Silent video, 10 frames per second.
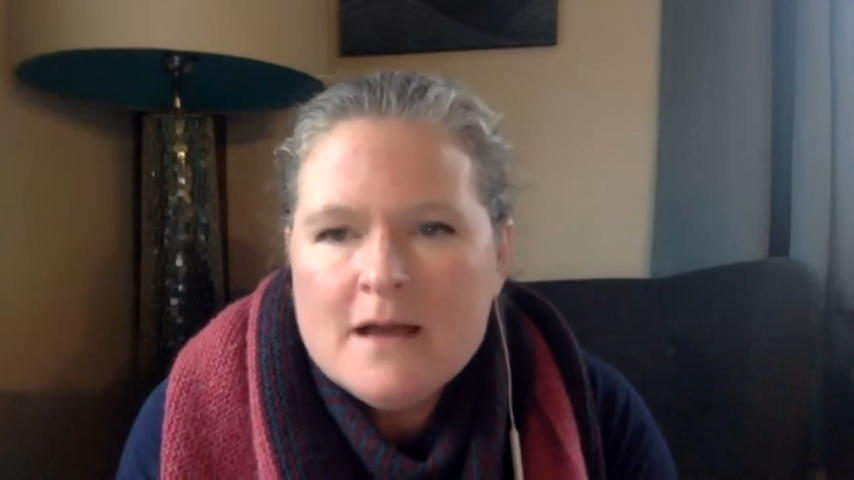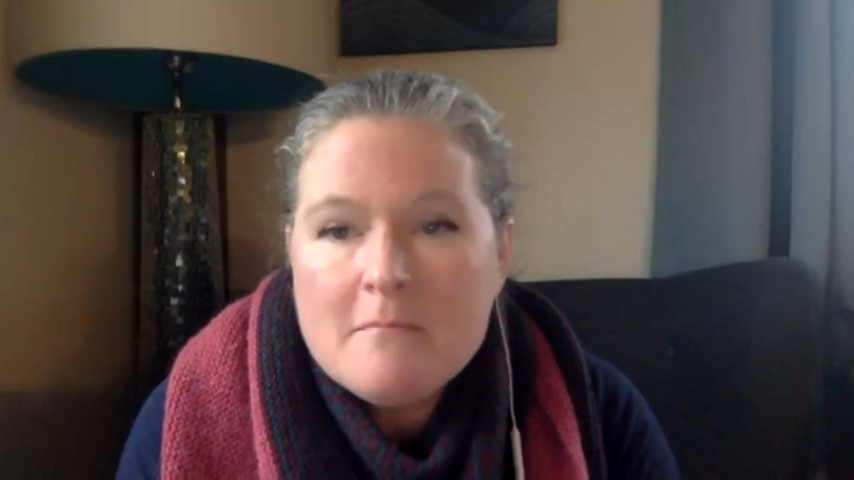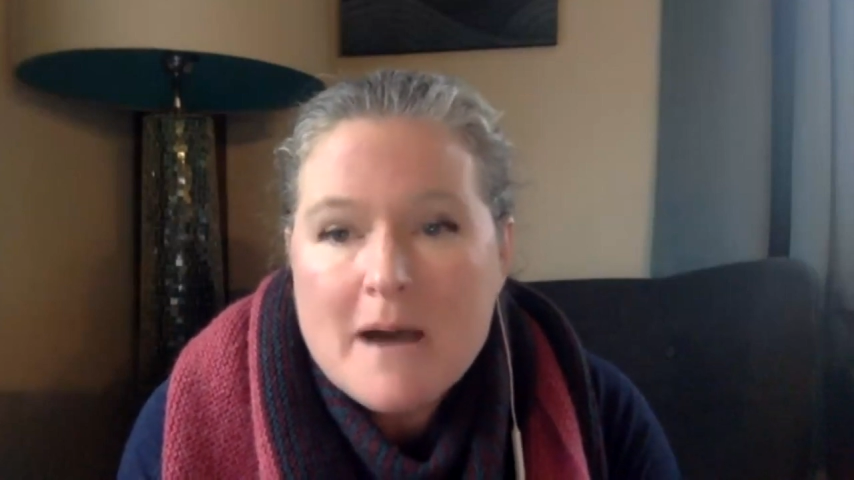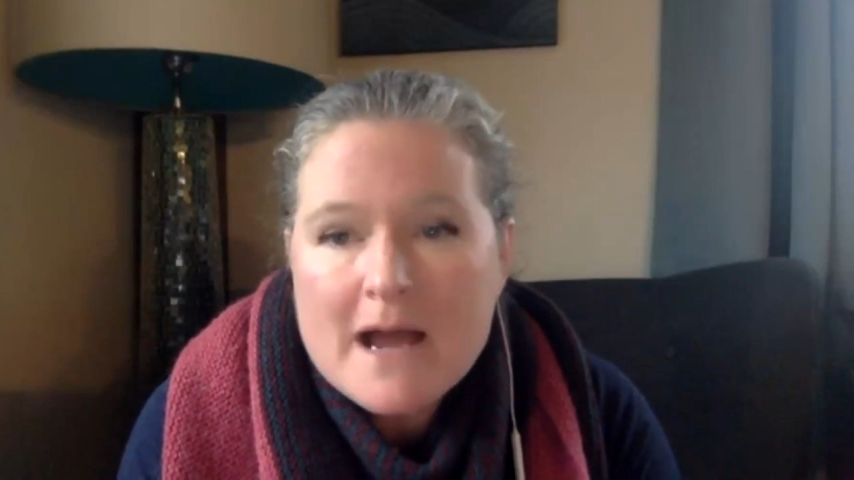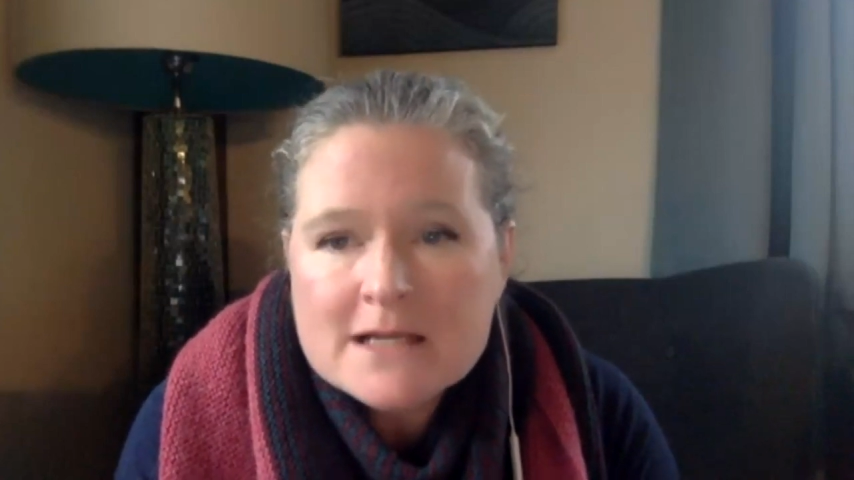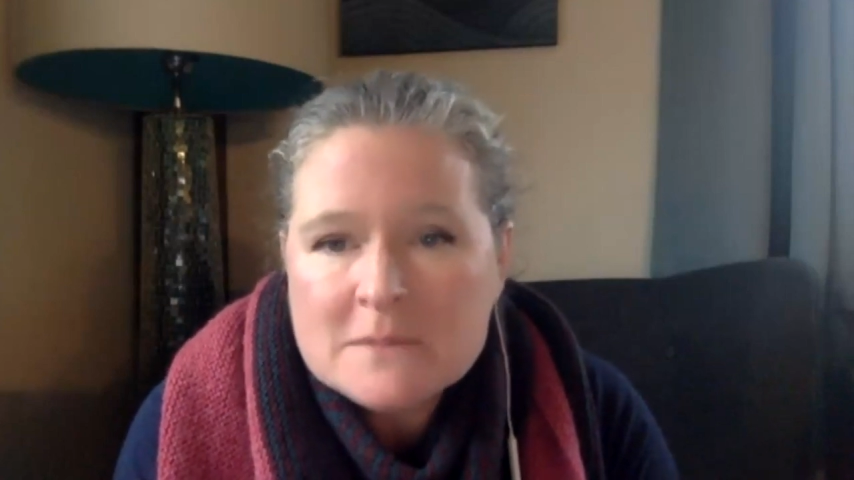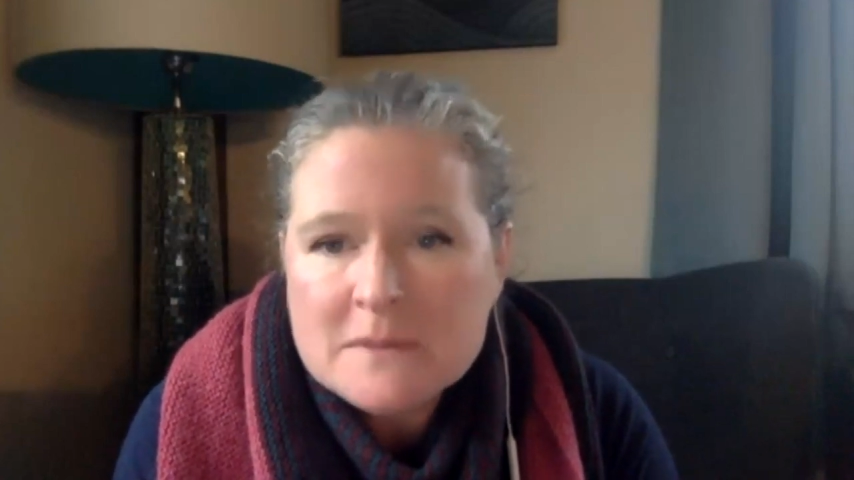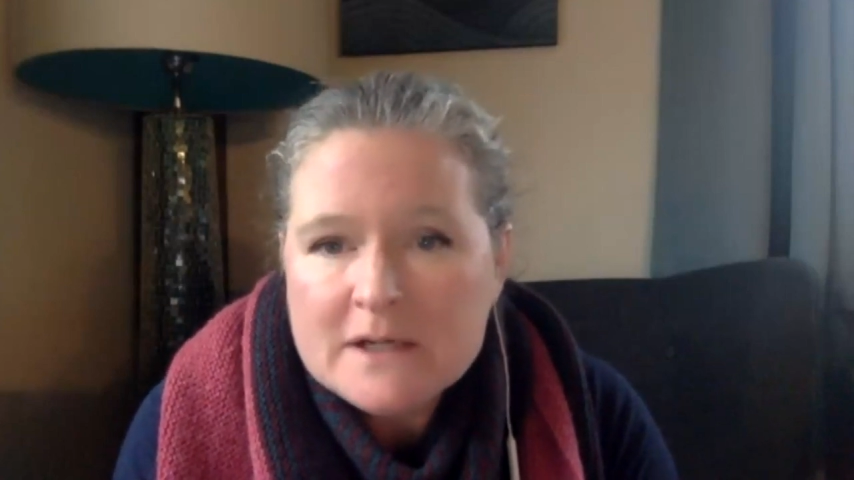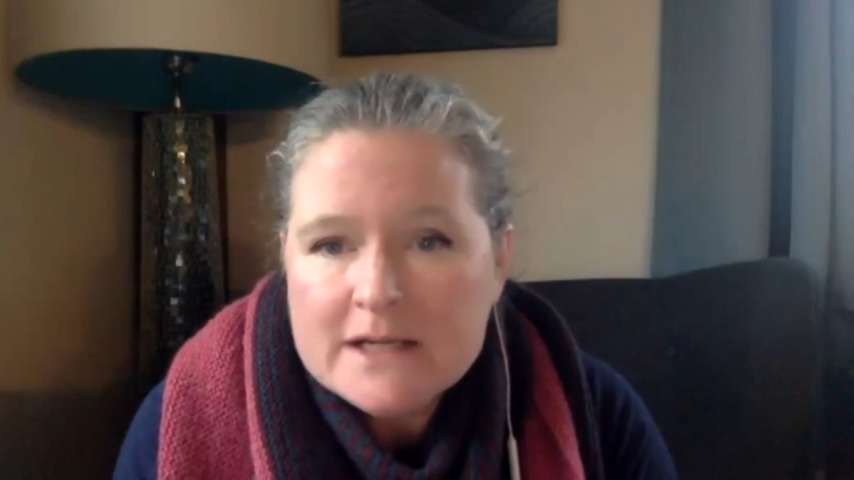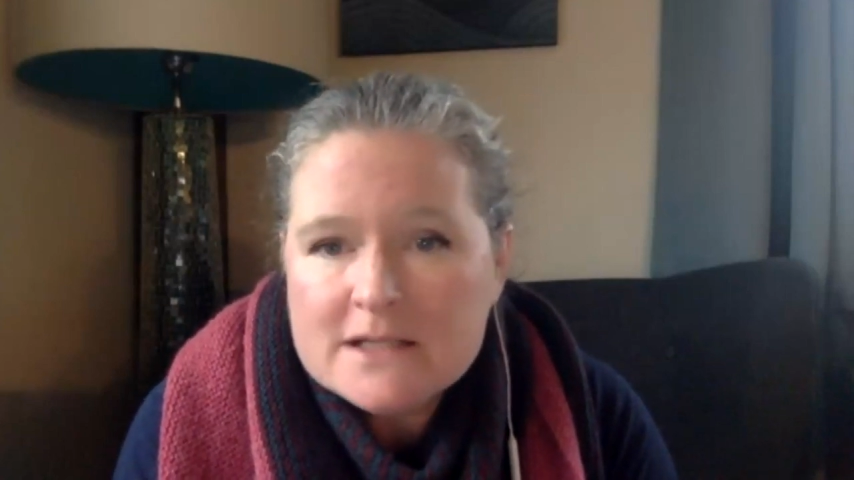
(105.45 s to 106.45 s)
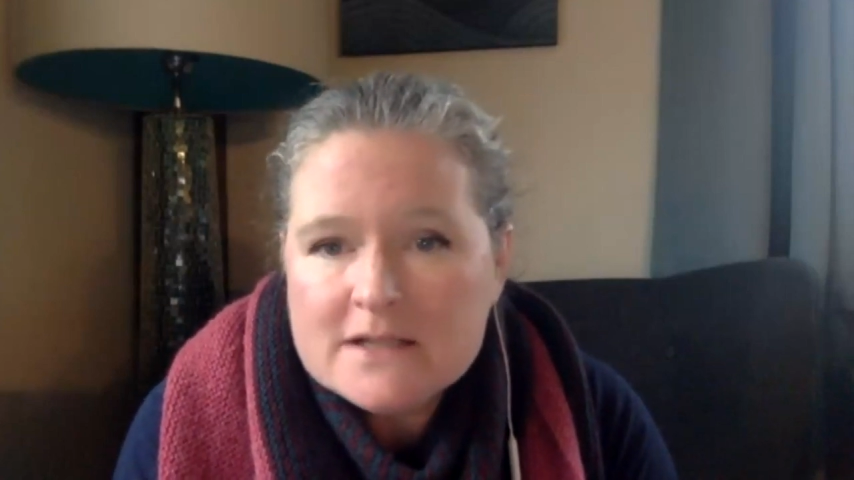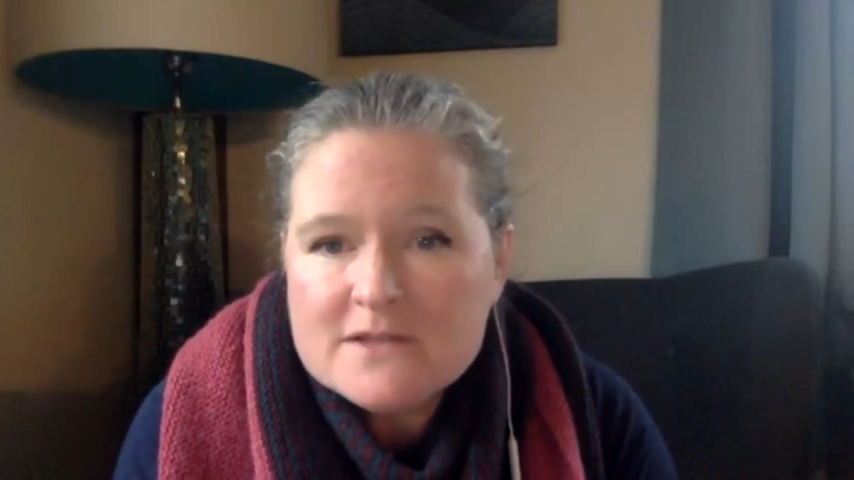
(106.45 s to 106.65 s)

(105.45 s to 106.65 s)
My experience of